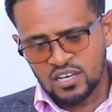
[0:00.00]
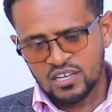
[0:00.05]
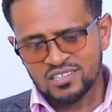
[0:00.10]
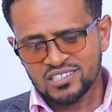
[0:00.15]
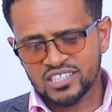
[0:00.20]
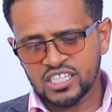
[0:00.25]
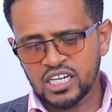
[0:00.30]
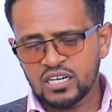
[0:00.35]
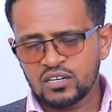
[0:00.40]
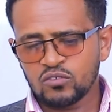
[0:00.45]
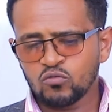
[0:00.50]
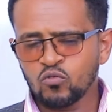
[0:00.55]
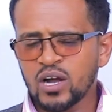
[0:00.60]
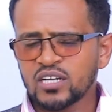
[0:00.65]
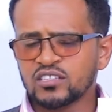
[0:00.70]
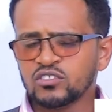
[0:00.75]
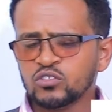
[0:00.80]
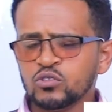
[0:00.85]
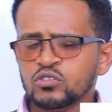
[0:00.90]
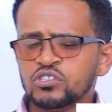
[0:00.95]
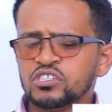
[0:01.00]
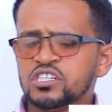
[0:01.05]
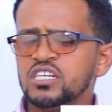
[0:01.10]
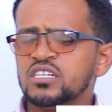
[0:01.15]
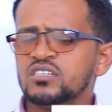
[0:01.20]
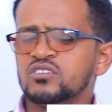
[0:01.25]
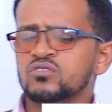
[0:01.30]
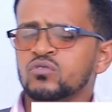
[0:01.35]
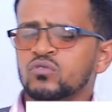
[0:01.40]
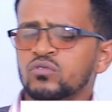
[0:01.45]
Share what you see
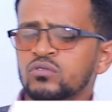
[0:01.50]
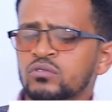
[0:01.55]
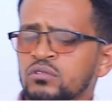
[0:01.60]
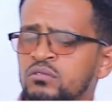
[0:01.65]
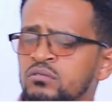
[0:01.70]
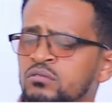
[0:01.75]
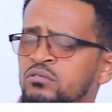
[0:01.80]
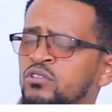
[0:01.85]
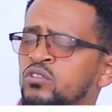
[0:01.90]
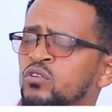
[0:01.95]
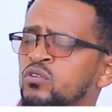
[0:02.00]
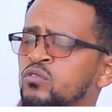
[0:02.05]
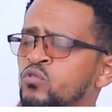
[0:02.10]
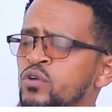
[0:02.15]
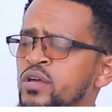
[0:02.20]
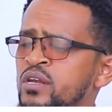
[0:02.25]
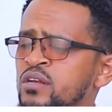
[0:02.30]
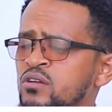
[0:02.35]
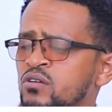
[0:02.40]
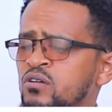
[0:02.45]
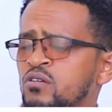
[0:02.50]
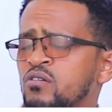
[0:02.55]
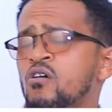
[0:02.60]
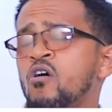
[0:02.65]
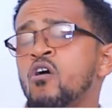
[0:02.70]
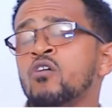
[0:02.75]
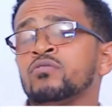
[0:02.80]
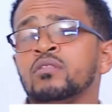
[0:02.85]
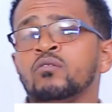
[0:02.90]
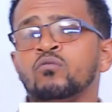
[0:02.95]
through your window
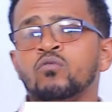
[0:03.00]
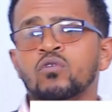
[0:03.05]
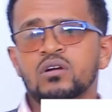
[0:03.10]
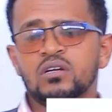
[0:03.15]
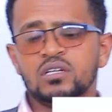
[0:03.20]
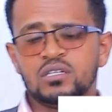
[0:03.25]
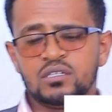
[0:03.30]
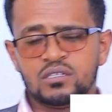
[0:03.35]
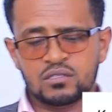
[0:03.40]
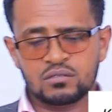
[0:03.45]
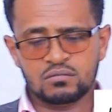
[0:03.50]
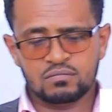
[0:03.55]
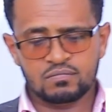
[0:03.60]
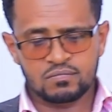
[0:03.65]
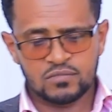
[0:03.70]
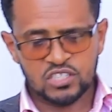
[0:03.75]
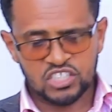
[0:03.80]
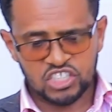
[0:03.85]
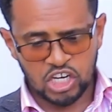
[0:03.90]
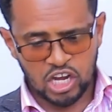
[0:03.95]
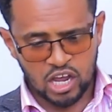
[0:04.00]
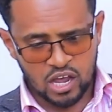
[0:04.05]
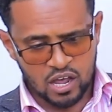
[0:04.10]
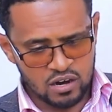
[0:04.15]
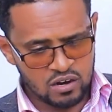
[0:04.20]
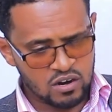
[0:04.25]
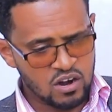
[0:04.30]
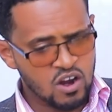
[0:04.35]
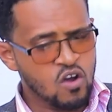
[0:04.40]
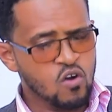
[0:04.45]
on the world.
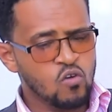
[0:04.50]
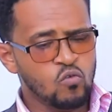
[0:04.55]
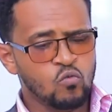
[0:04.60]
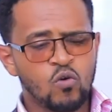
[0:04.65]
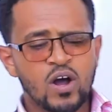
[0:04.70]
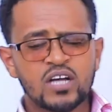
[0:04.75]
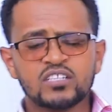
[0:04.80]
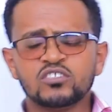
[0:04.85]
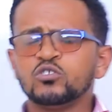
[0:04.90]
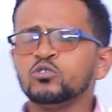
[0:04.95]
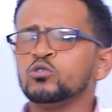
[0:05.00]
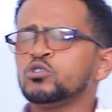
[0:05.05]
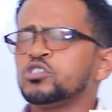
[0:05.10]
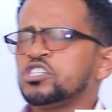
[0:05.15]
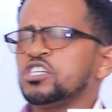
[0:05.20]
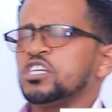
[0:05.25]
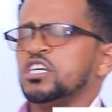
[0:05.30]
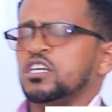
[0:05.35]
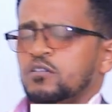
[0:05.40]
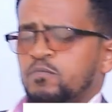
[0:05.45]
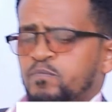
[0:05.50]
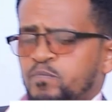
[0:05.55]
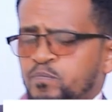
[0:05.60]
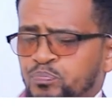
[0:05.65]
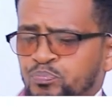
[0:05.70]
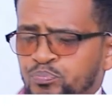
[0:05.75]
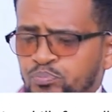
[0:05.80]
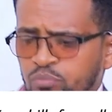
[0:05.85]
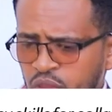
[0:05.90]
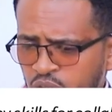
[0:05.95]
Share what you see
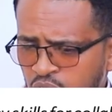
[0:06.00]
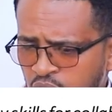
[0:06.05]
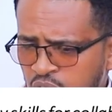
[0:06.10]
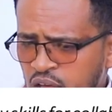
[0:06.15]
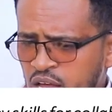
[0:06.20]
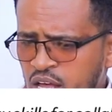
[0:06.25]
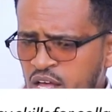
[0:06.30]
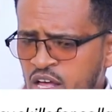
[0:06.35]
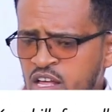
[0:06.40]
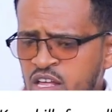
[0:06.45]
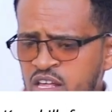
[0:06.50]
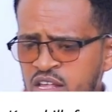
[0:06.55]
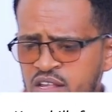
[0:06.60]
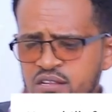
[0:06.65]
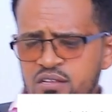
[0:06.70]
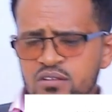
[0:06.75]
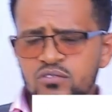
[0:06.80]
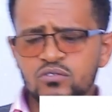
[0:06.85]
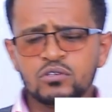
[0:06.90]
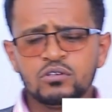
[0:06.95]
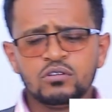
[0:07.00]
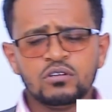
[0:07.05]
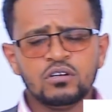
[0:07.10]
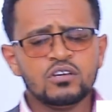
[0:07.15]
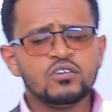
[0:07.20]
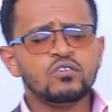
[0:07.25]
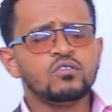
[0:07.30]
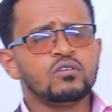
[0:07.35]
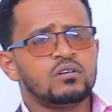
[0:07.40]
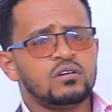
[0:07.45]
through
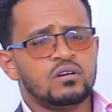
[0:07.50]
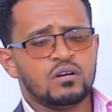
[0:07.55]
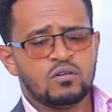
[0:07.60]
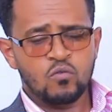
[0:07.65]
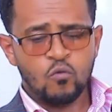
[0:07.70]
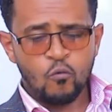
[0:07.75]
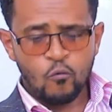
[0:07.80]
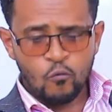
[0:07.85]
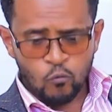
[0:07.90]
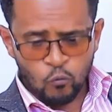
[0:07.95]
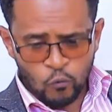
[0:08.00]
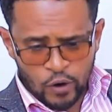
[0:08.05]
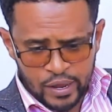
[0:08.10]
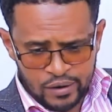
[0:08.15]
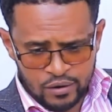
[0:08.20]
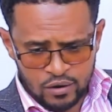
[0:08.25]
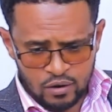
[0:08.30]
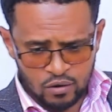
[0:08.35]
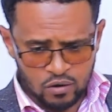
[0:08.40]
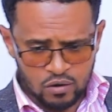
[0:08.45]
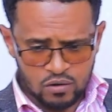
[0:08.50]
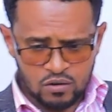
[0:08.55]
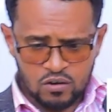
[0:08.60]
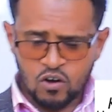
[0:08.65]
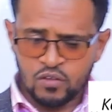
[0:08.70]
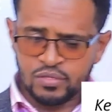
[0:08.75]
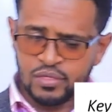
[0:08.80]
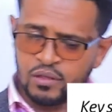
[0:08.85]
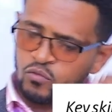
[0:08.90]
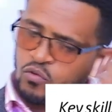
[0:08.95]
your window
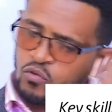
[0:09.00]
on the